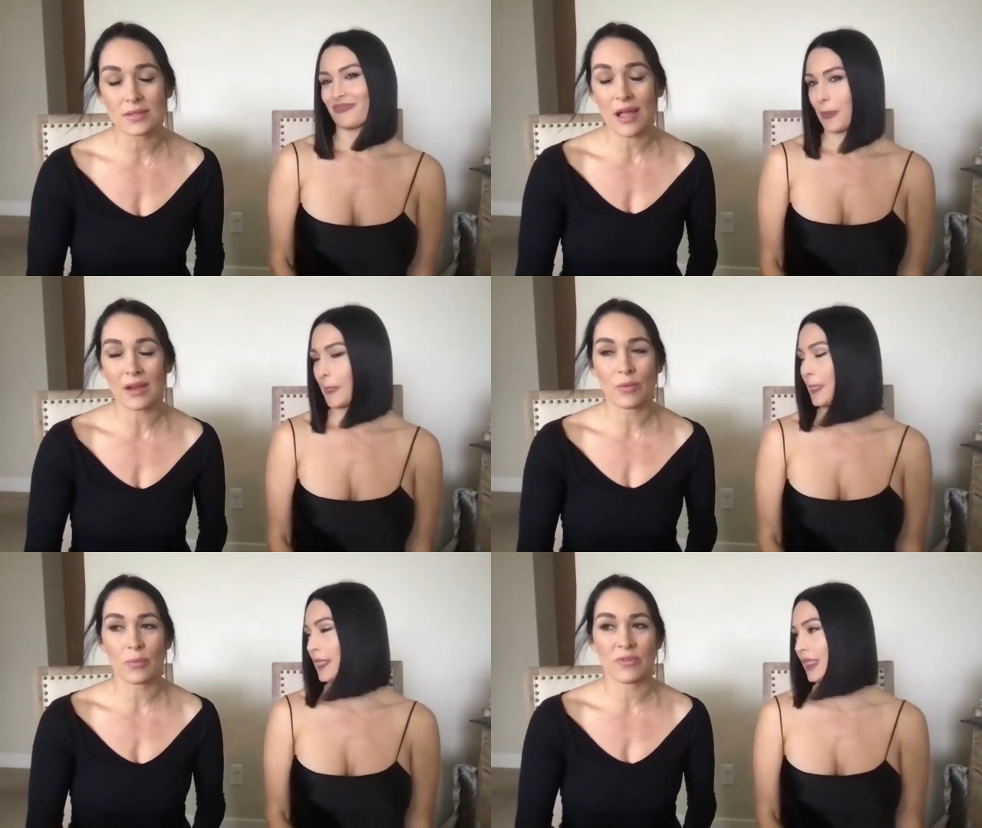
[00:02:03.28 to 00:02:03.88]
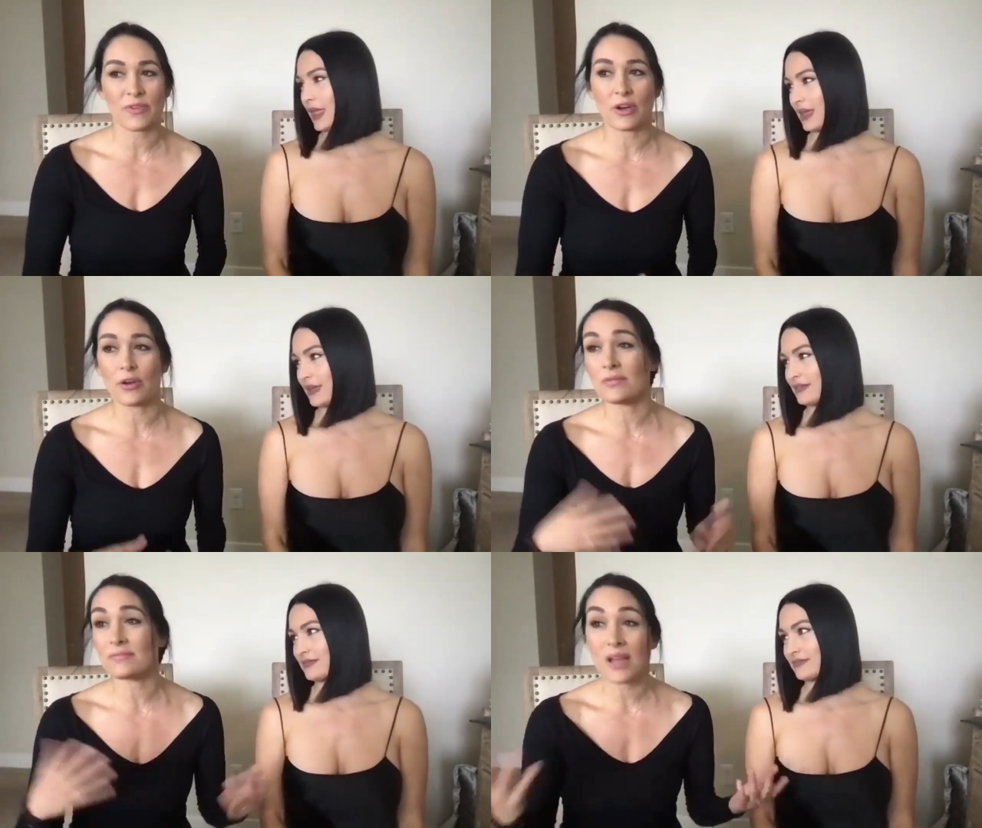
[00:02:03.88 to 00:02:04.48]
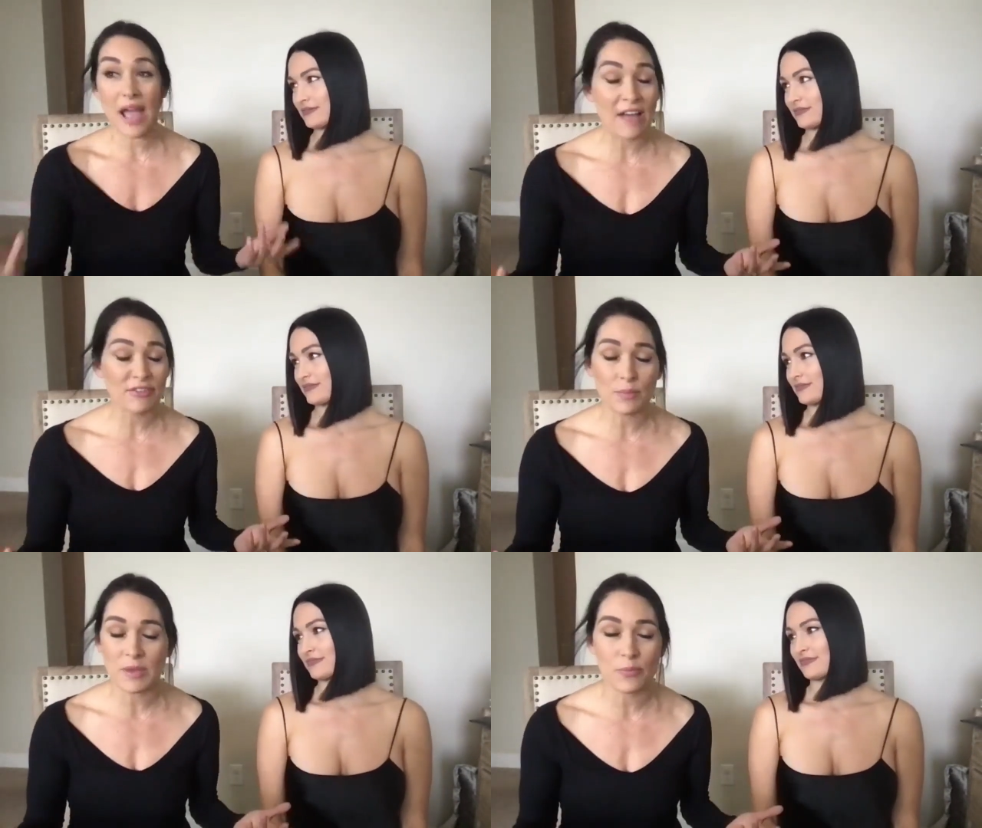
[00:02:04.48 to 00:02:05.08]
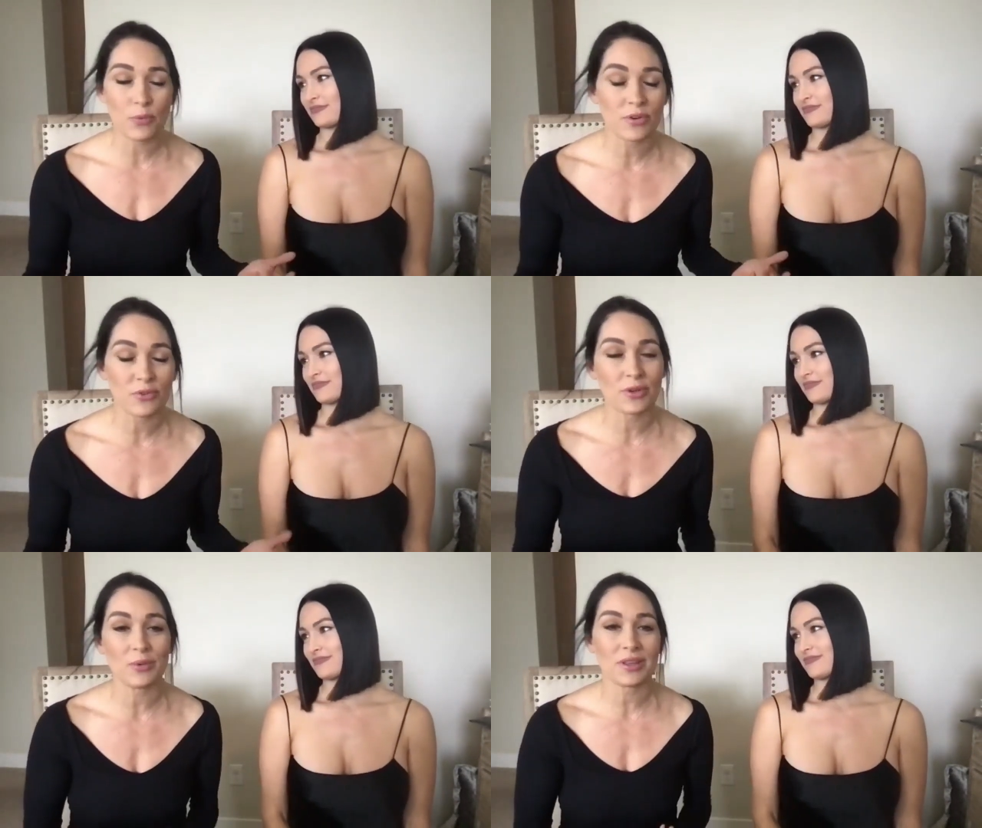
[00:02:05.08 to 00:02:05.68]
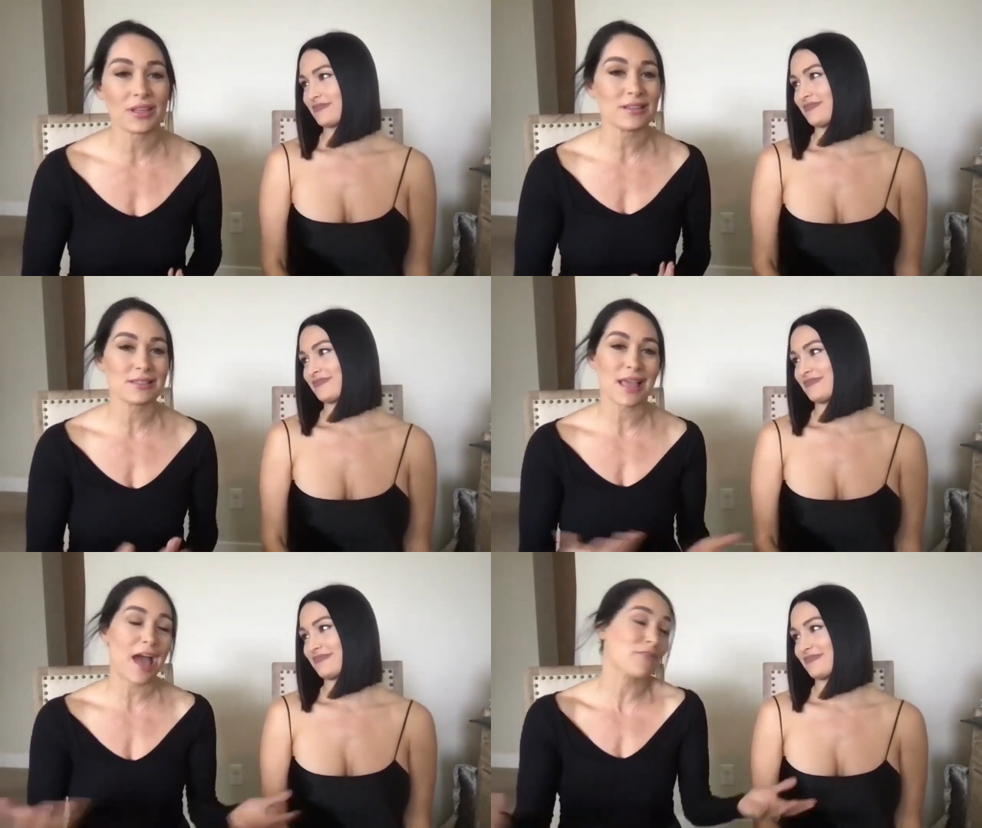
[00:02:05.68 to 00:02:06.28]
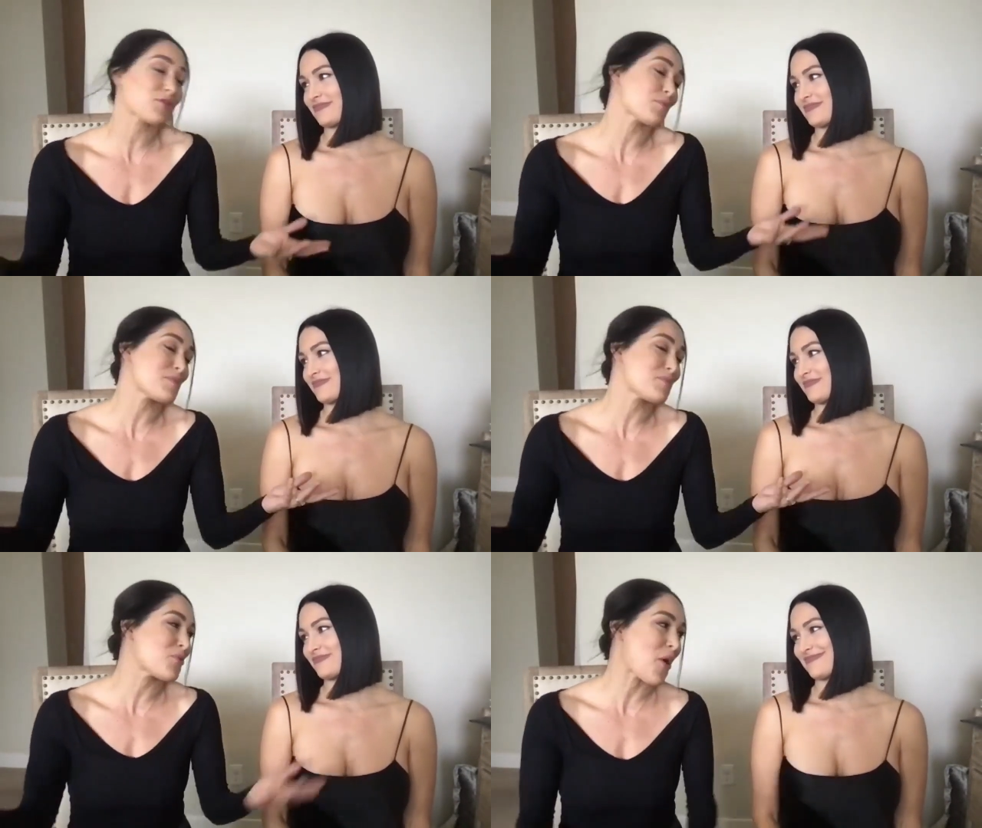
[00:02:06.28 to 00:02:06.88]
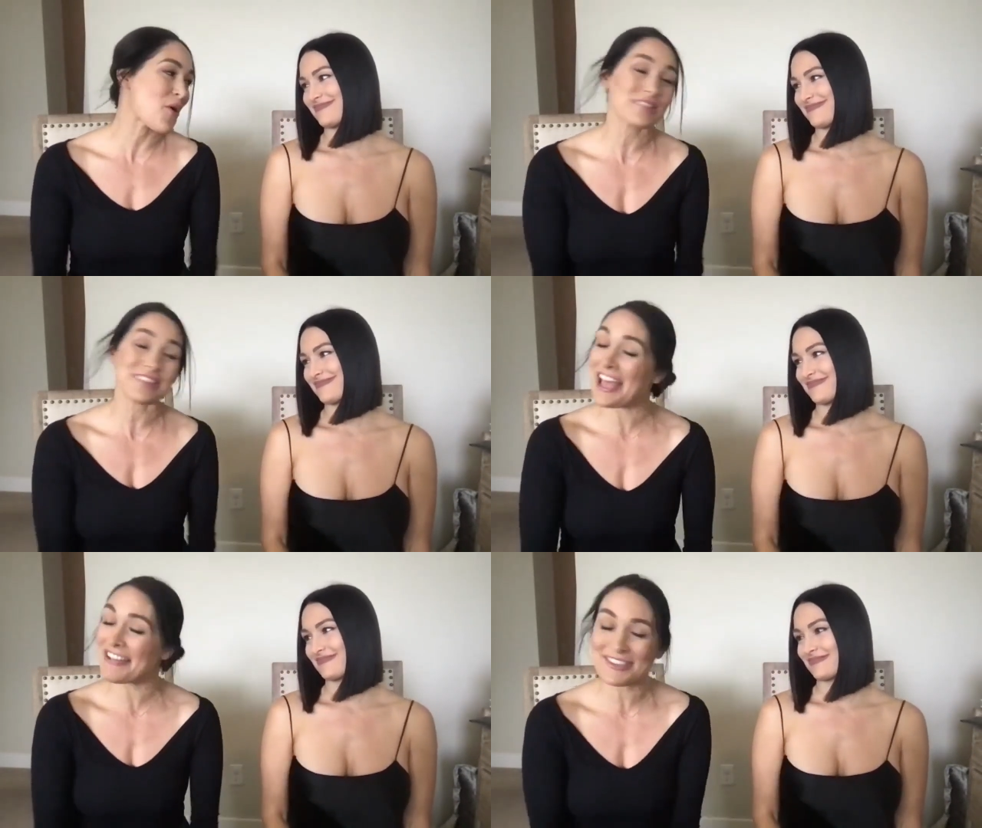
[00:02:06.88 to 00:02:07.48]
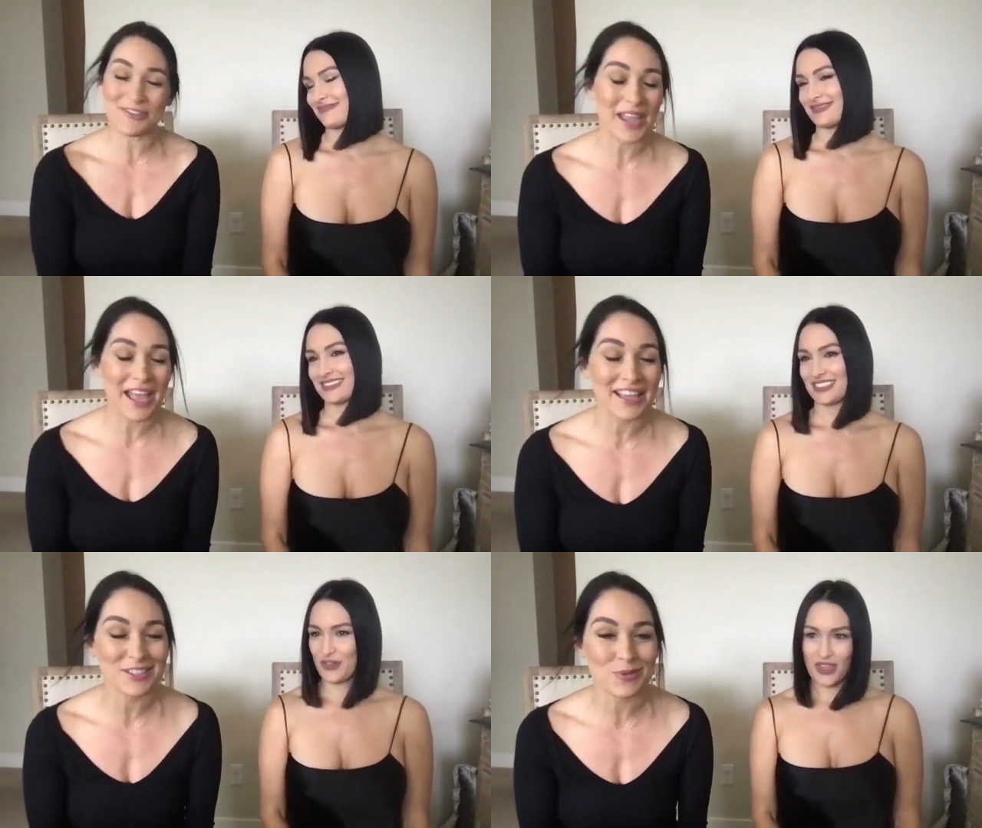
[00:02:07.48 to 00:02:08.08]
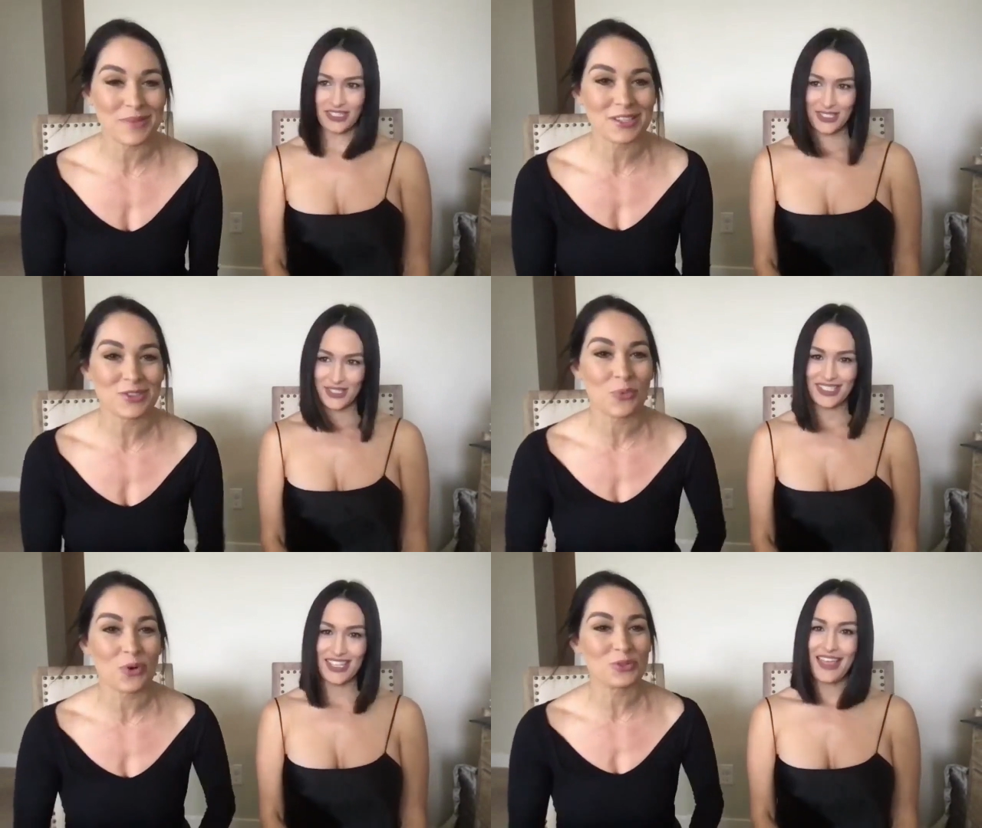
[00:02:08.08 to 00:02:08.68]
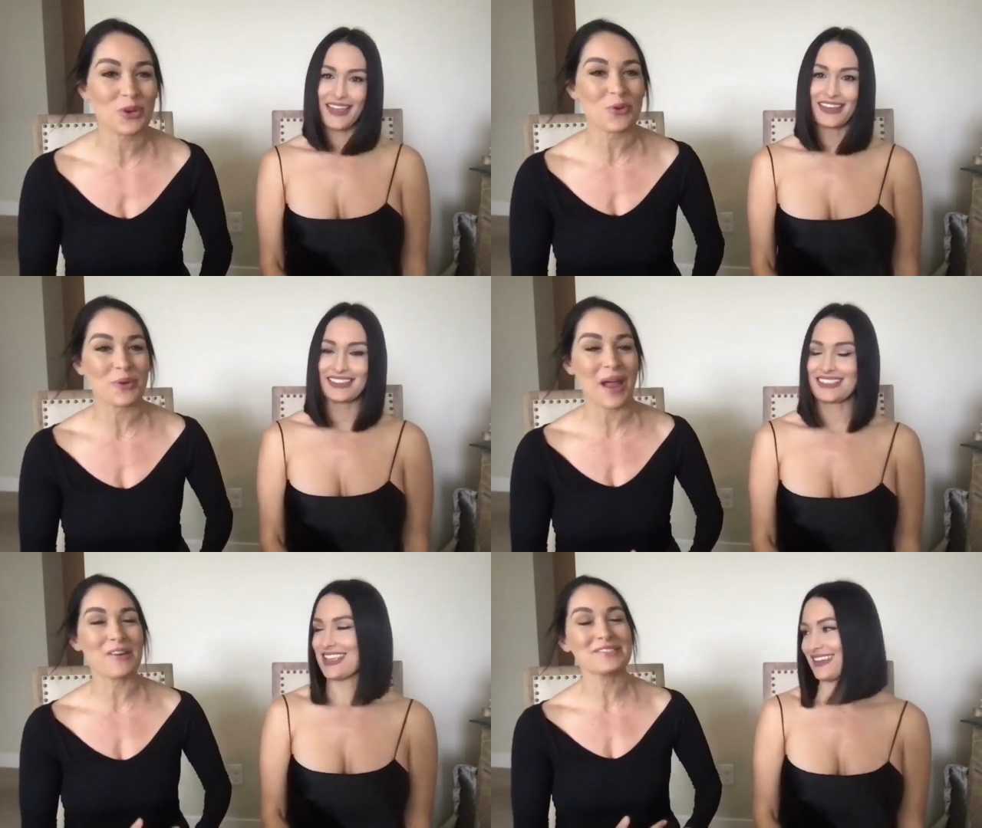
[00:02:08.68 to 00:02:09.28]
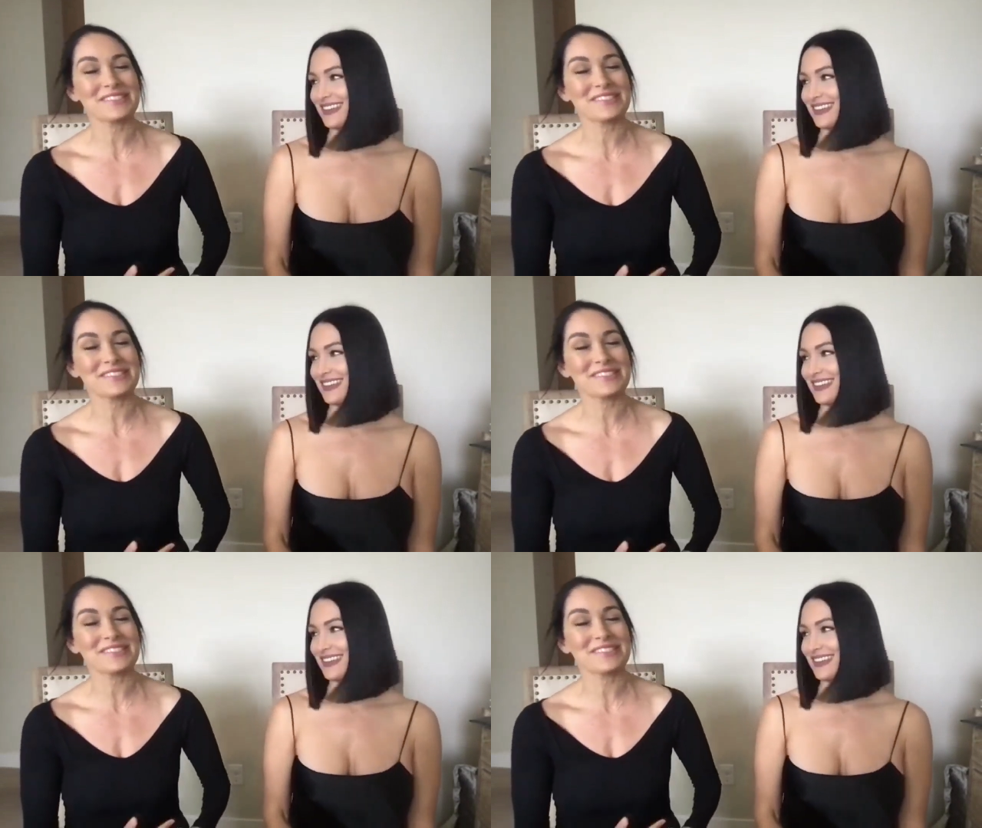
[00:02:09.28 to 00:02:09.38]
Speaker 1: kind of what we feel. Half the people will agree with us, half the people won't. And that's okay. That's what makes the world go round.